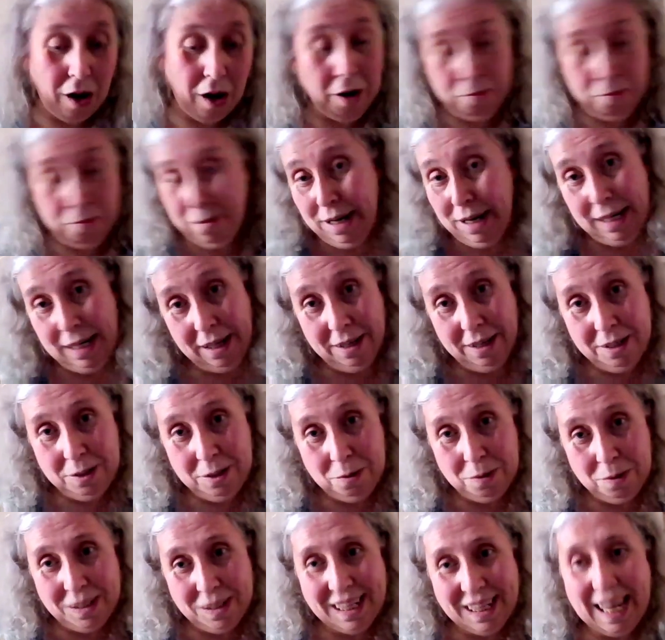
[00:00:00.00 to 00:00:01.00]
I
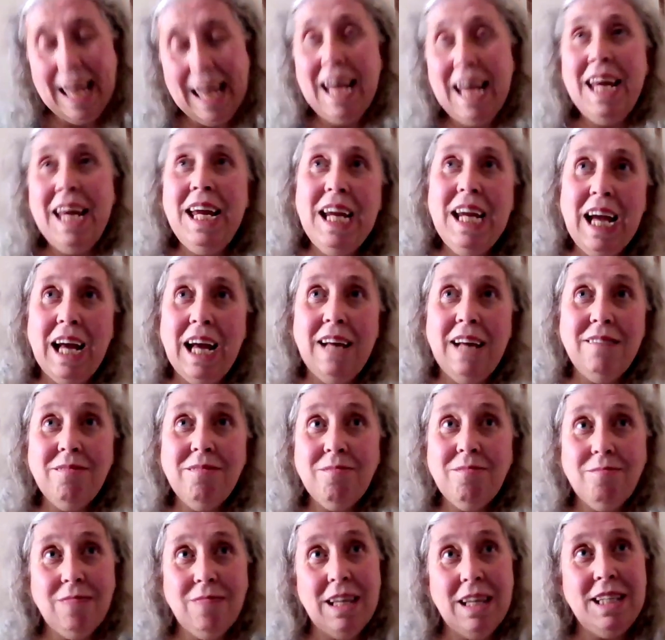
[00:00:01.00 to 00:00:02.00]
realised was gay,
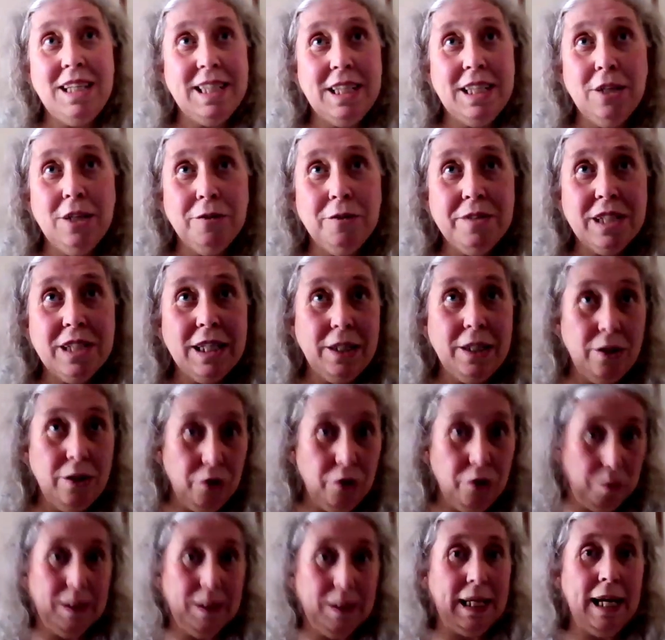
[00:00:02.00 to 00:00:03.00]
and Daisy obviously
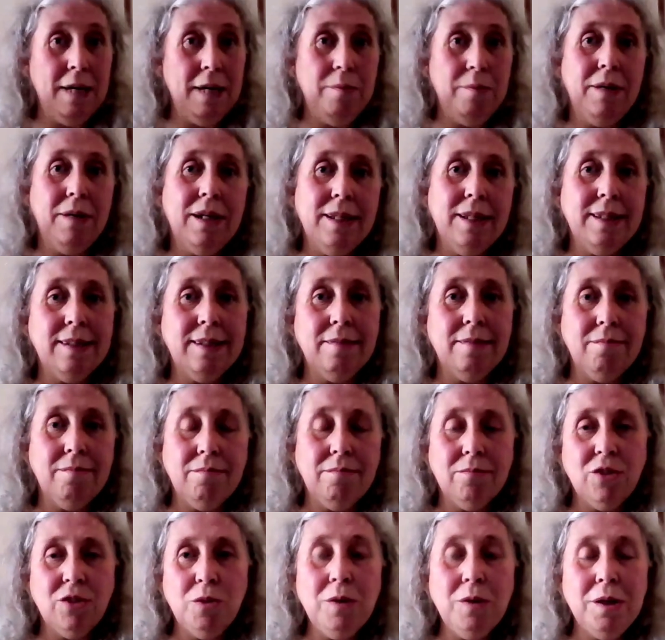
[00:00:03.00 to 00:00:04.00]
knew she was gay because
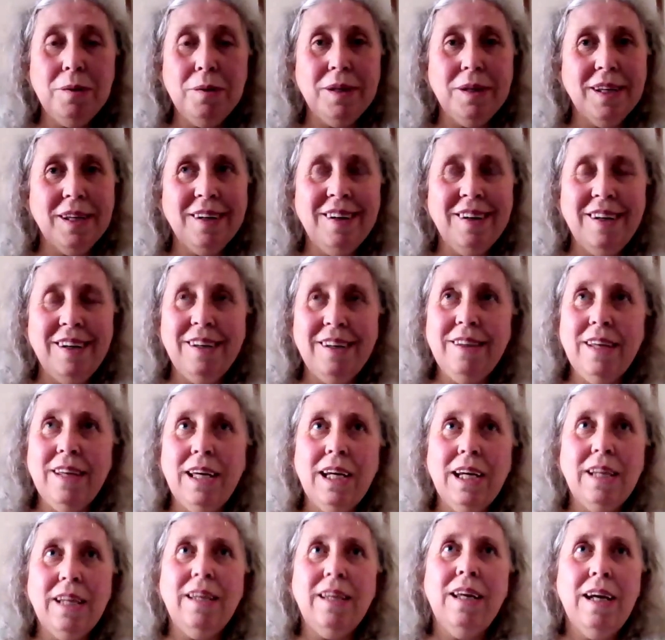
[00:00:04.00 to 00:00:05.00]
she worked with her, kind of
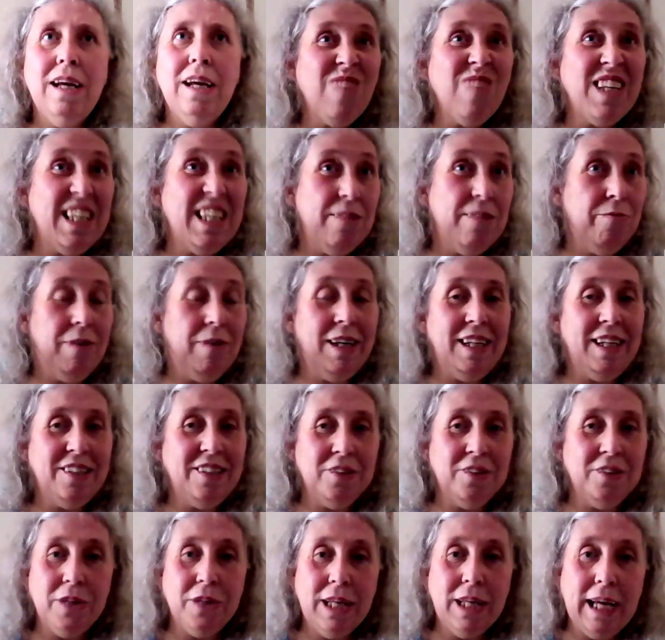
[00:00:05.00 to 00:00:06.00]
thing, and didn't really
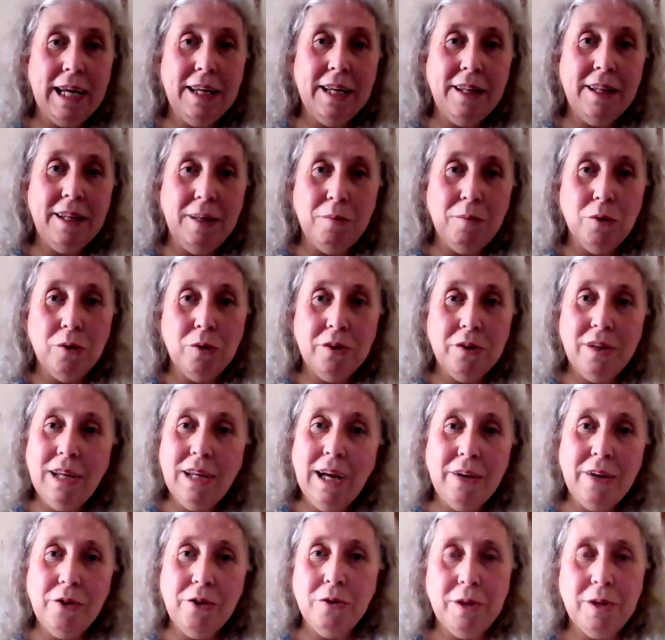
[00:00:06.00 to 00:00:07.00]
sort of think anything more than
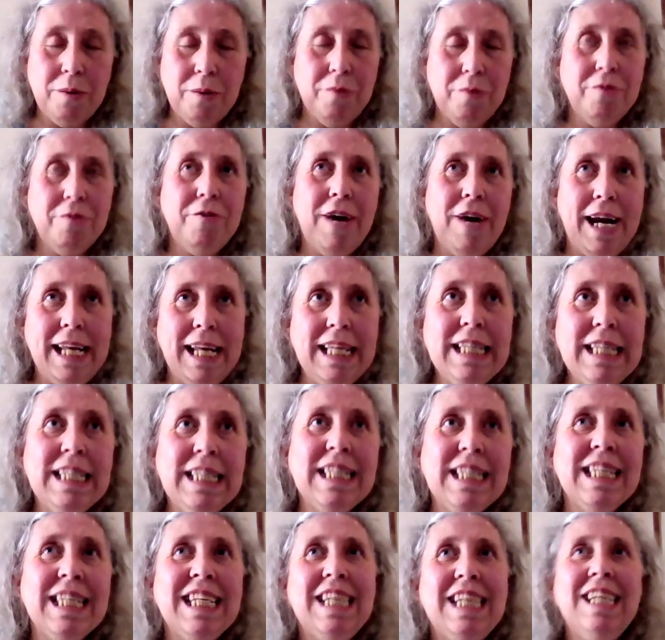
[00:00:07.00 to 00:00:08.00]
that, thought they were
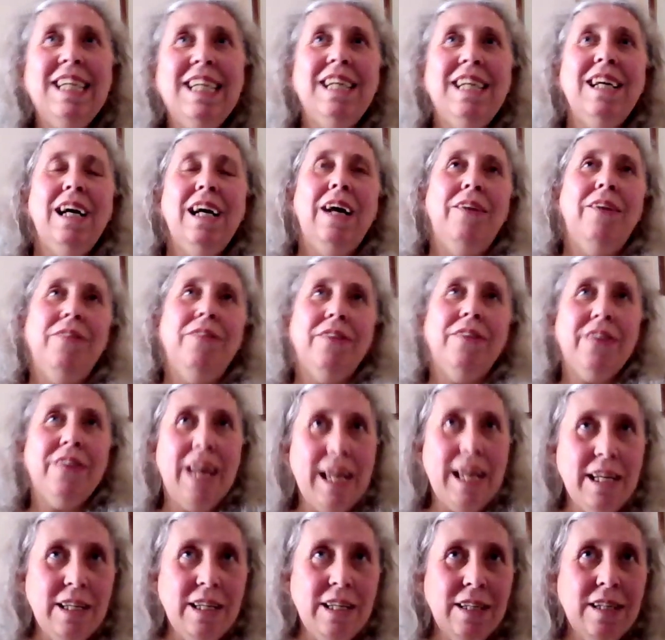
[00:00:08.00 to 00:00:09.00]
friends. And
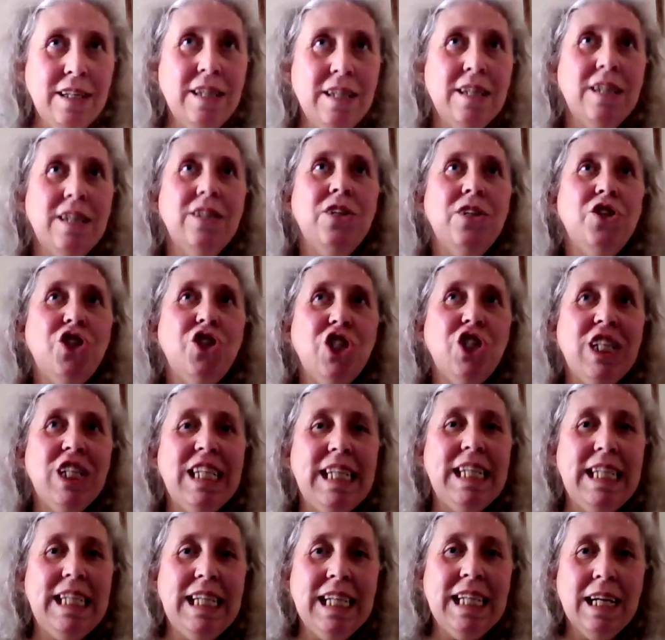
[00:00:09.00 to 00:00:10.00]
then
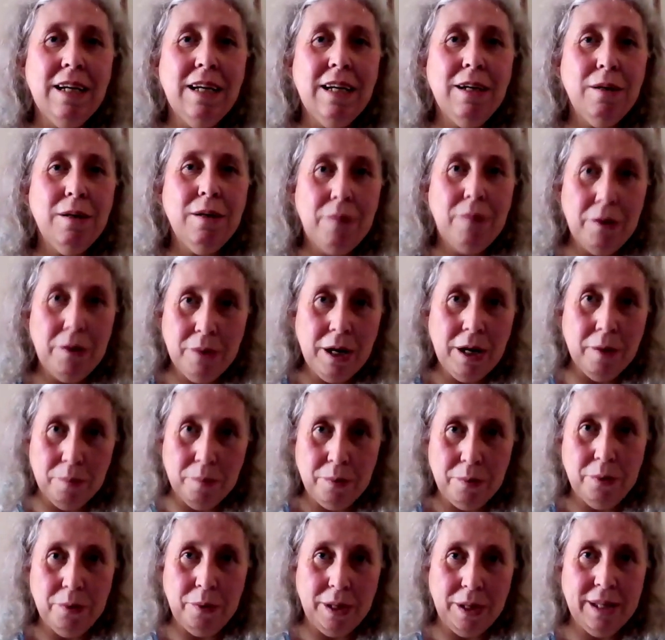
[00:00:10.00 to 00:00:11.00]
she broke
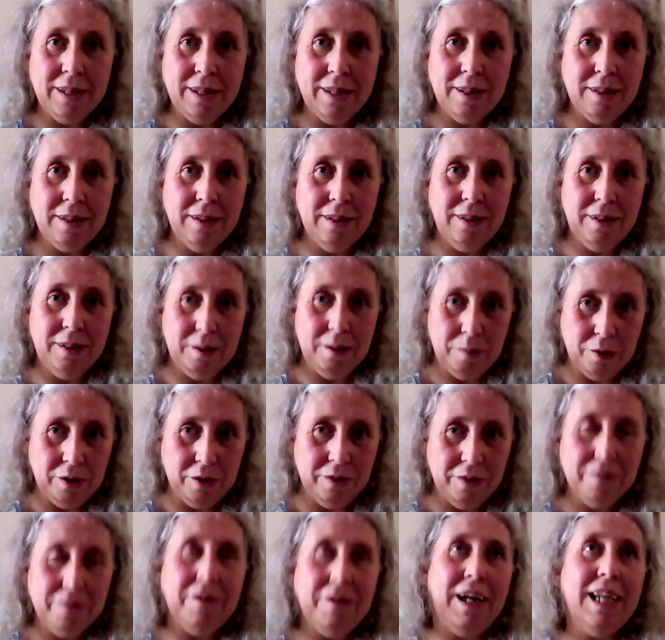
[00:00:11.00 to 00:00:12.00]
up with the
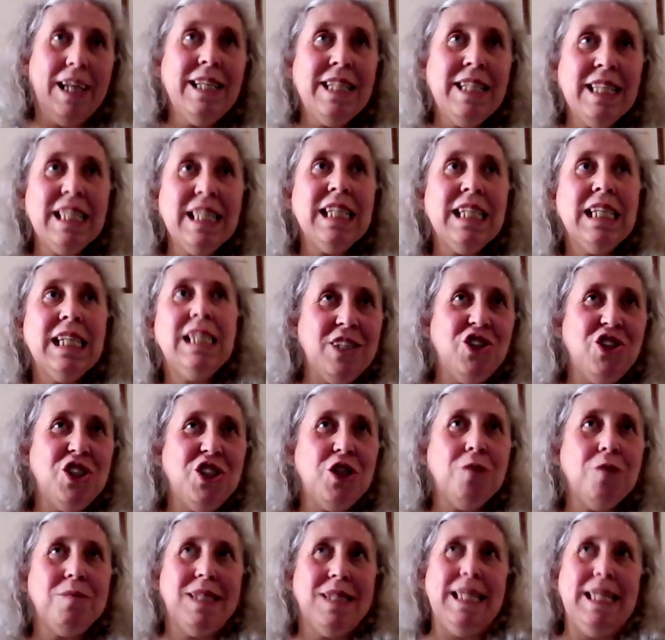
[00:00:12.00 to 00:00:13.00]
boyfriend. She
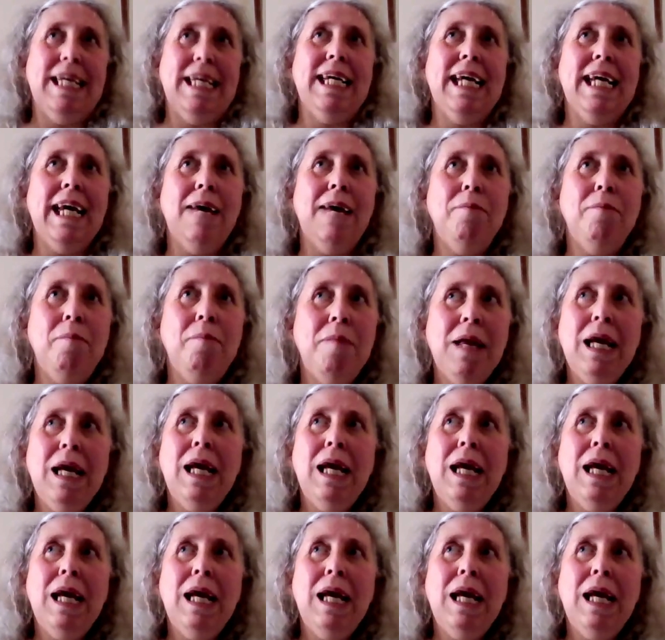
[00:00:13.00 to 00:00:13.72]
stopped seeing him,